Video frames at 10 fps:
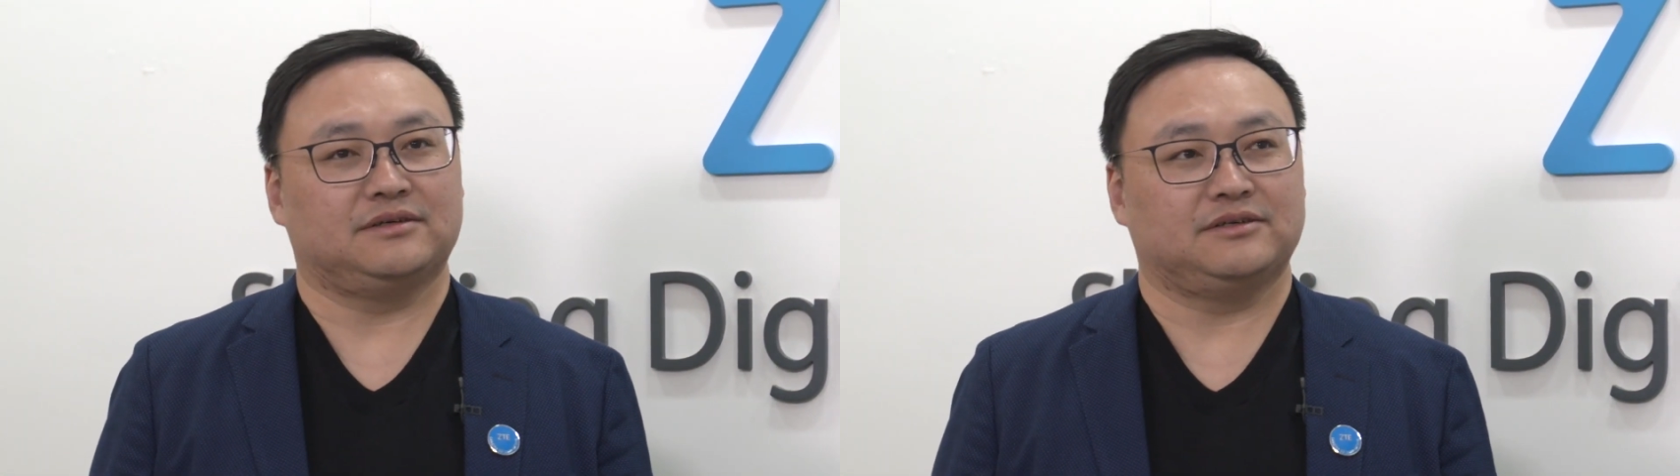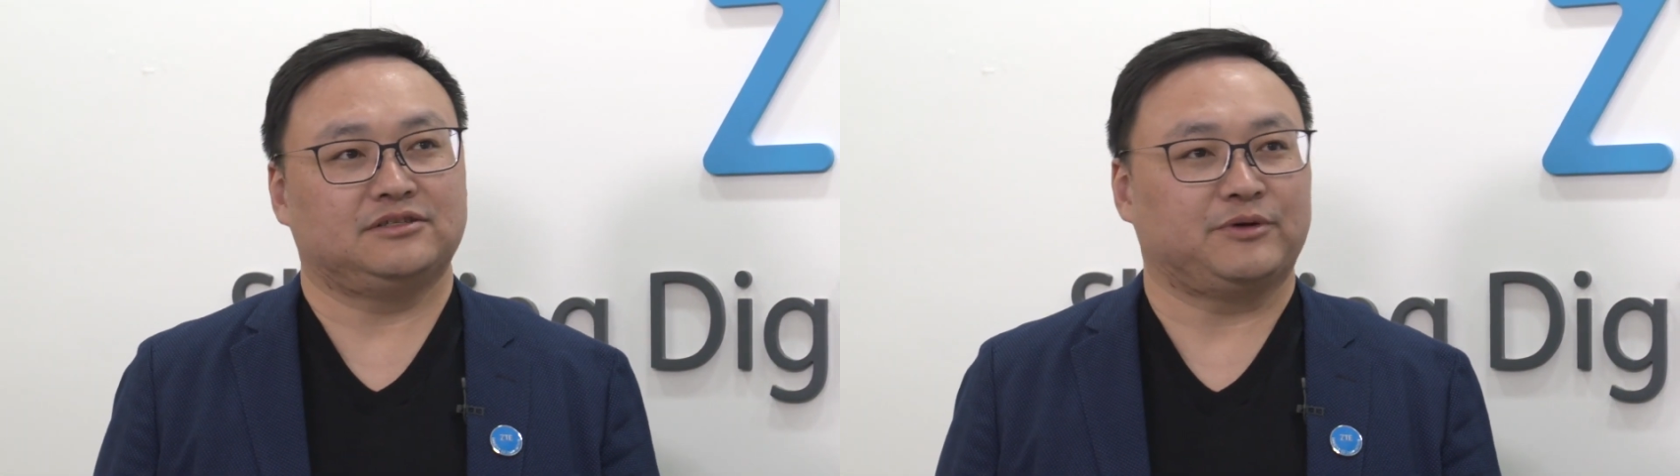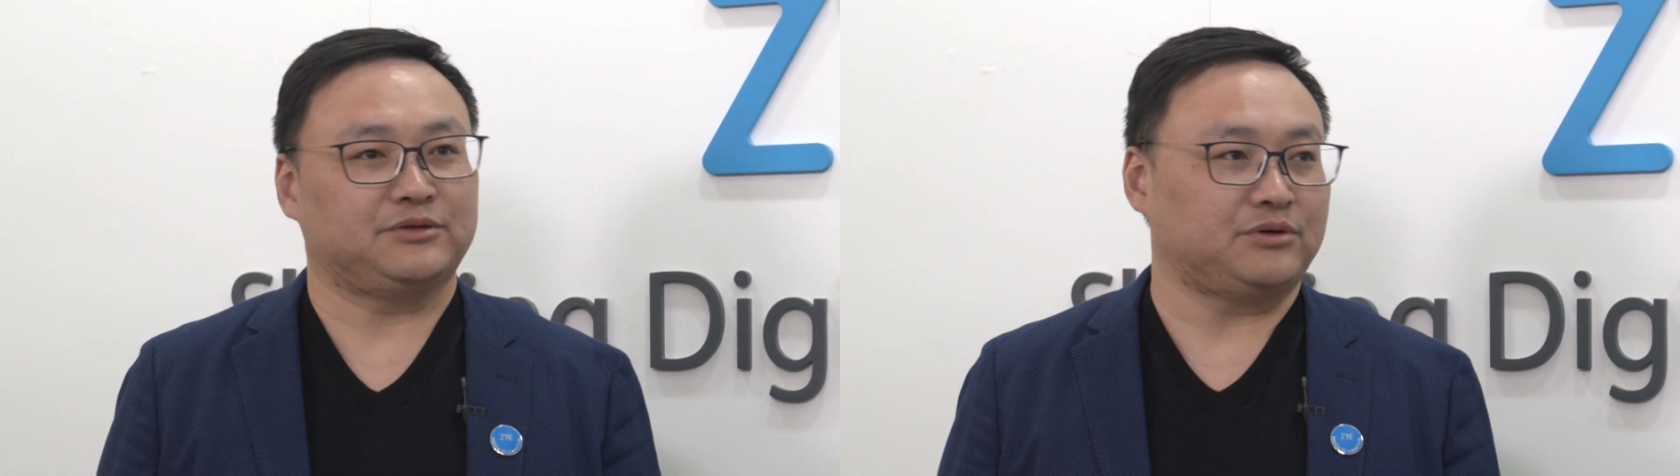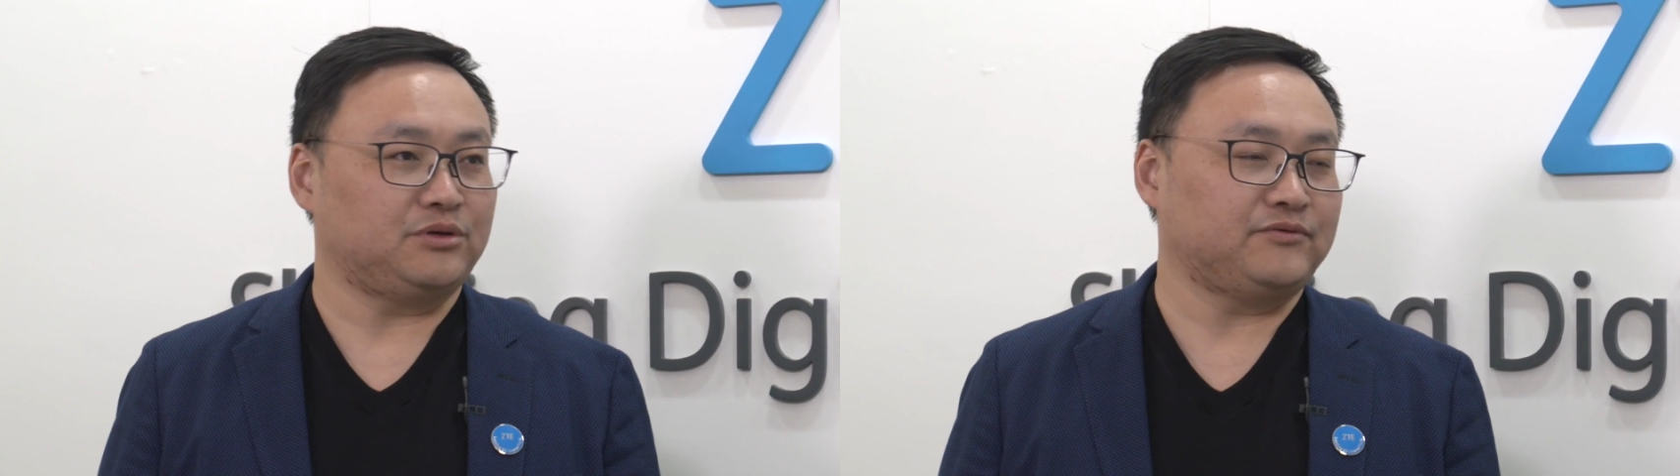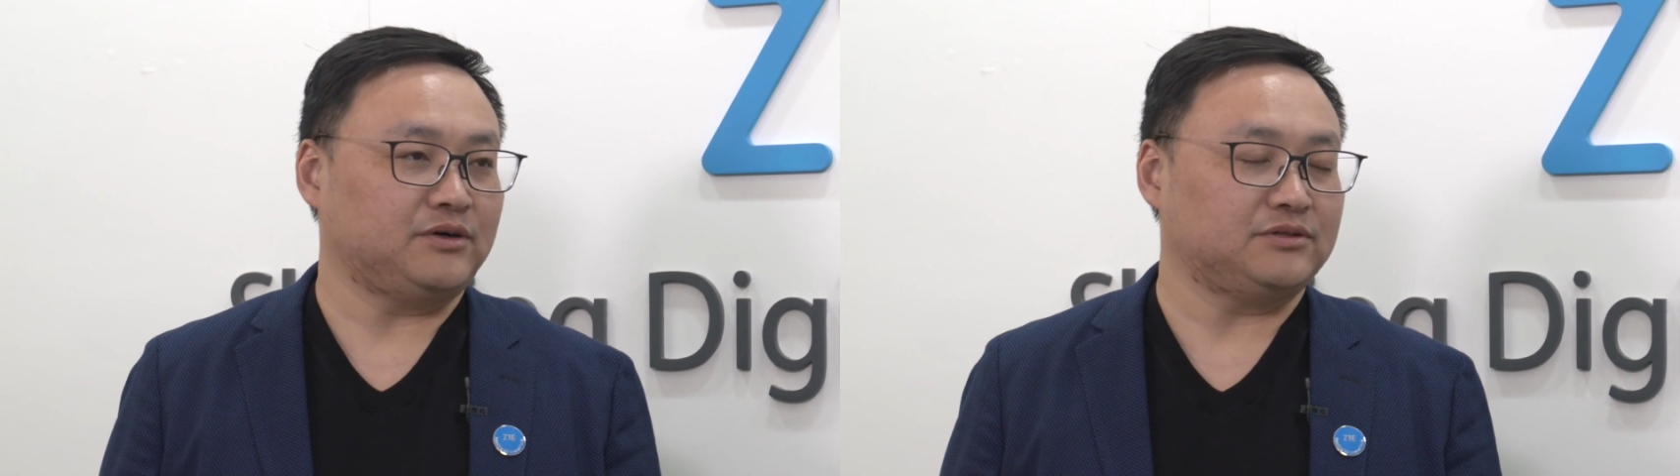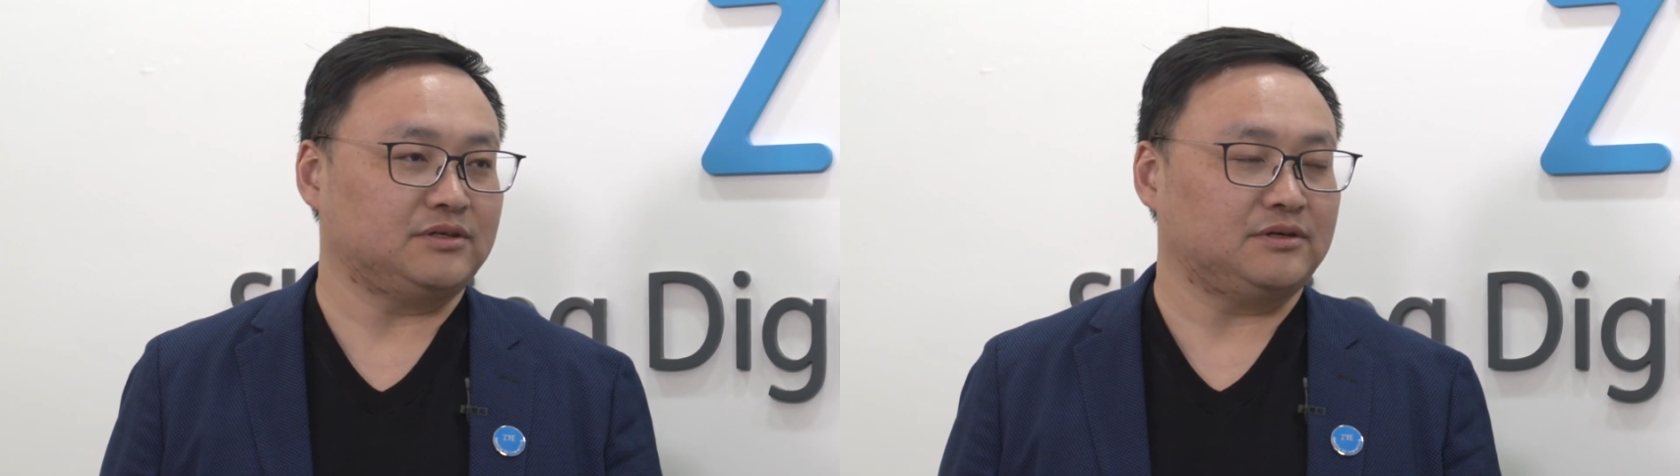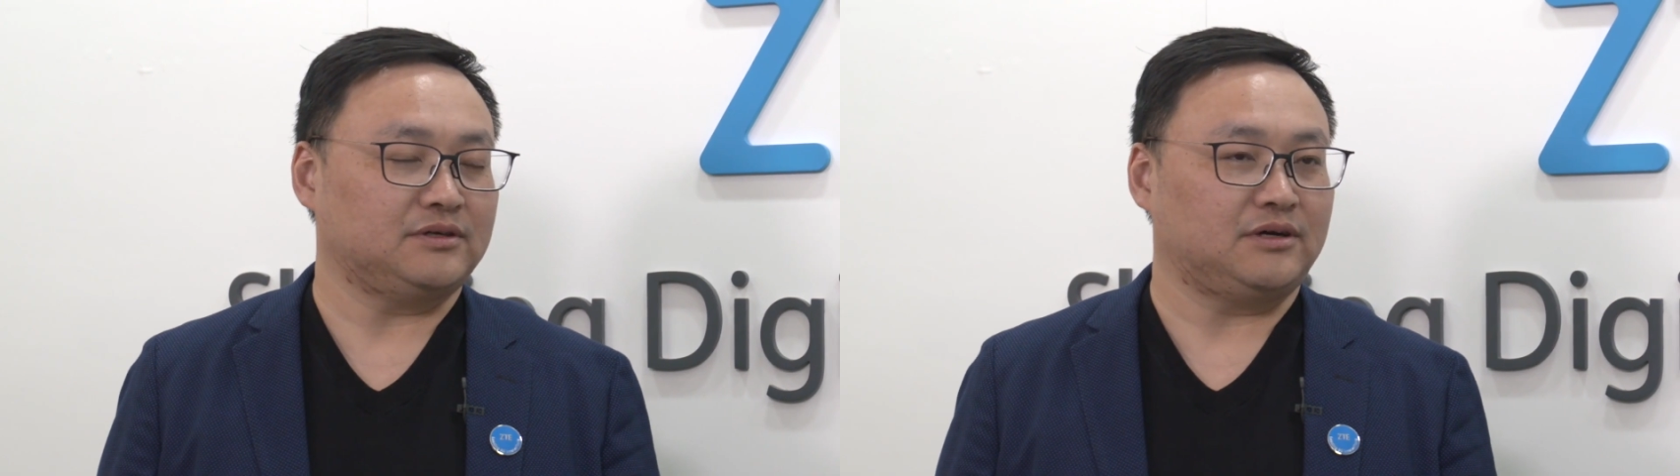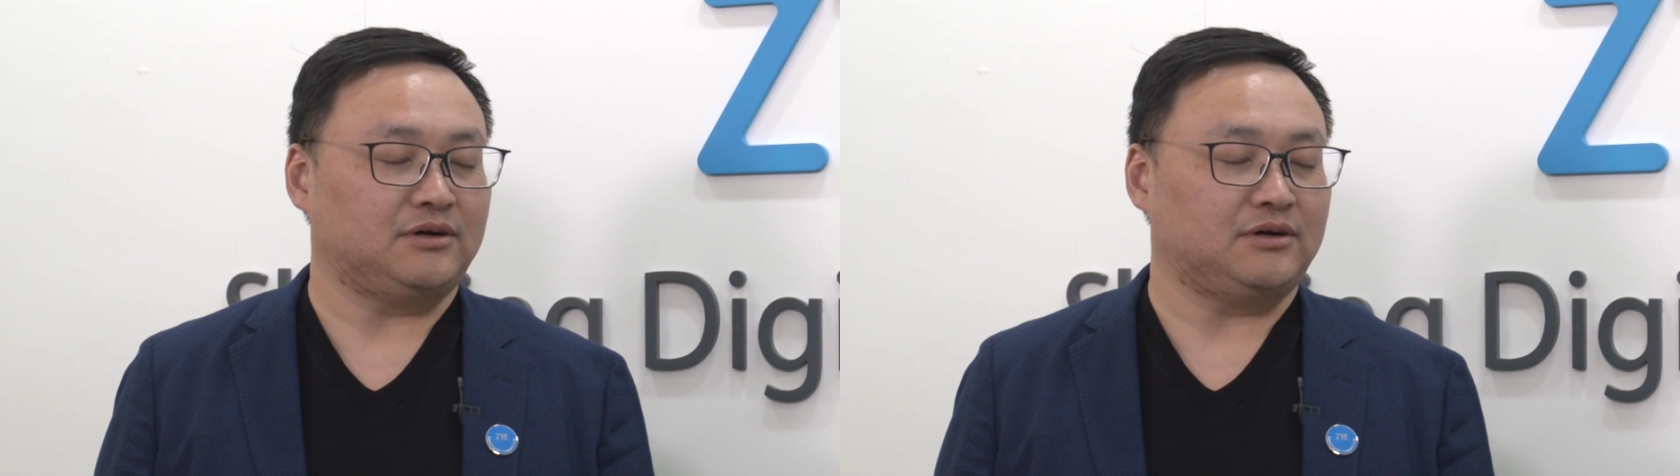especially for the,